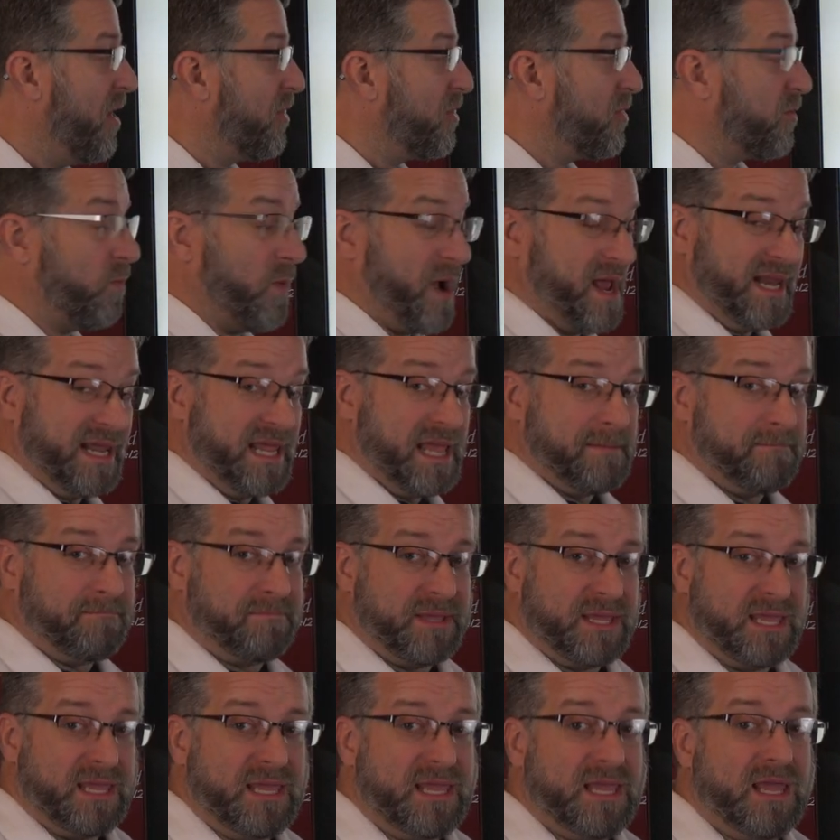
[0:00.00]
The way to get
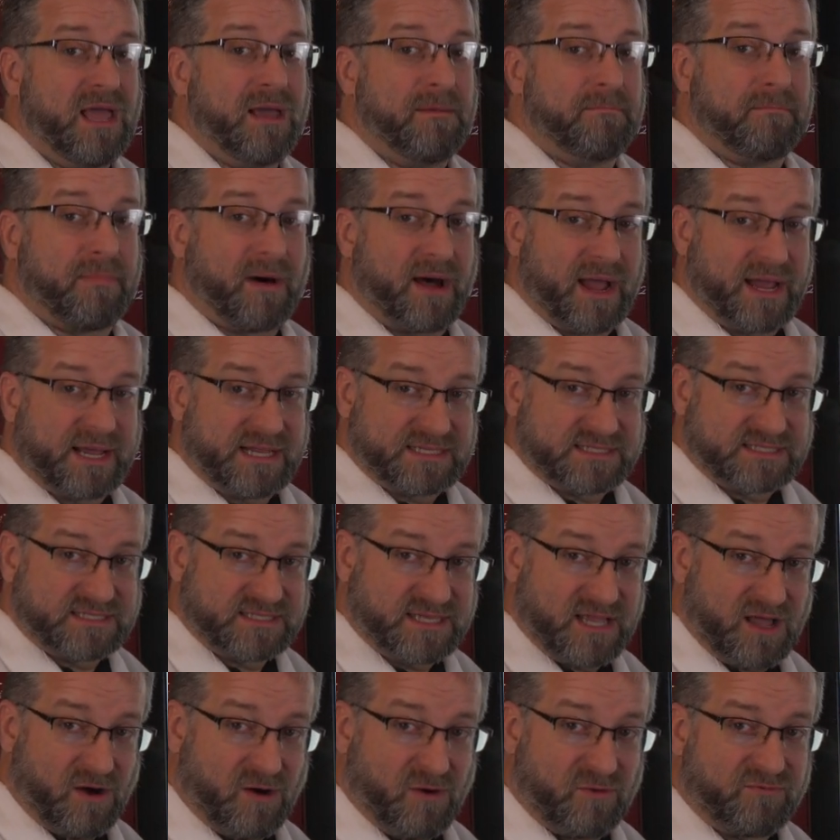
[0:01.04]
b by
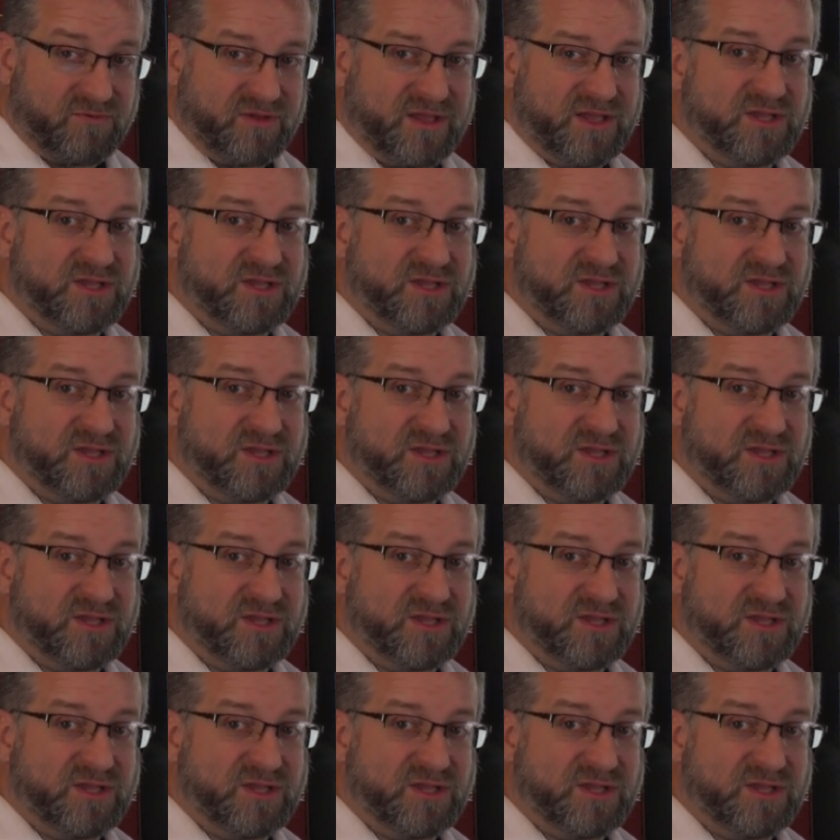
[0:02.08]
itself